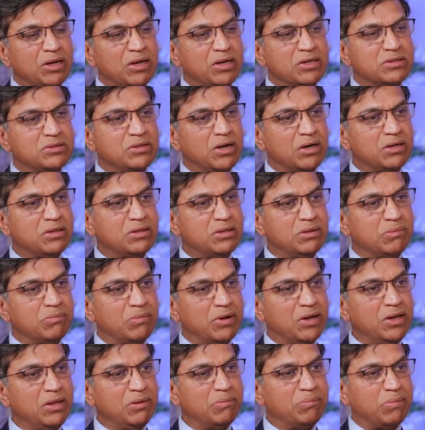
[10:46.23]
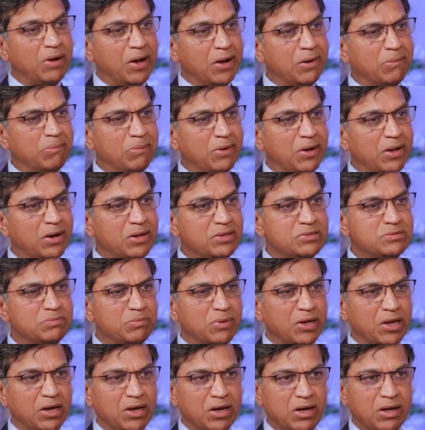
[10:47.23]
It's not the money, bank balance,
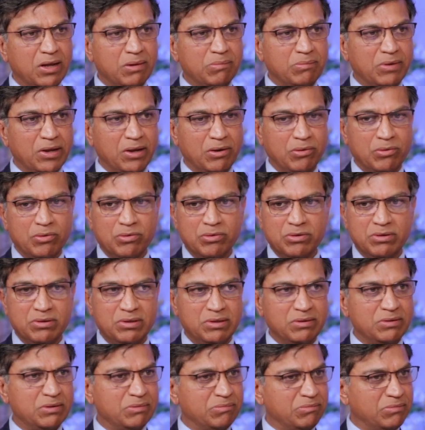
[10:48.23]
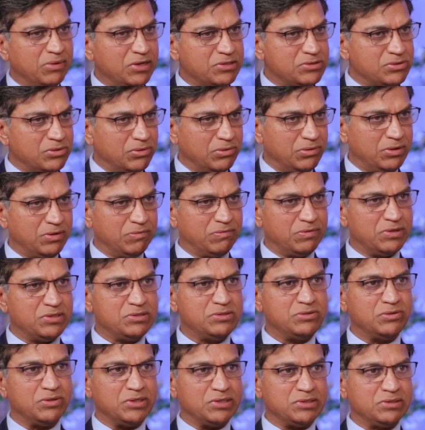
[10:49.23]
my car, my coat, makes no
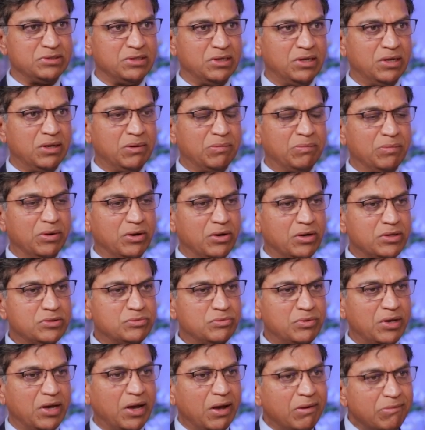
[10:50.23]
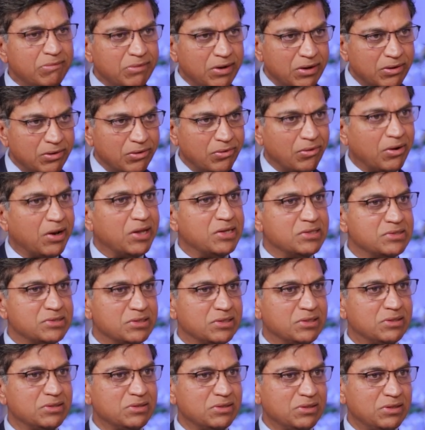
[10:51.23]
difference to us. Because we have, we have to utilize
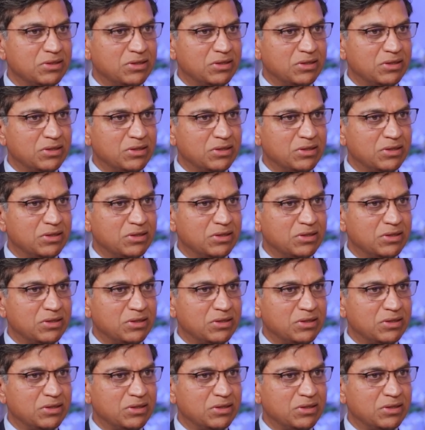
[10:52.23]
it.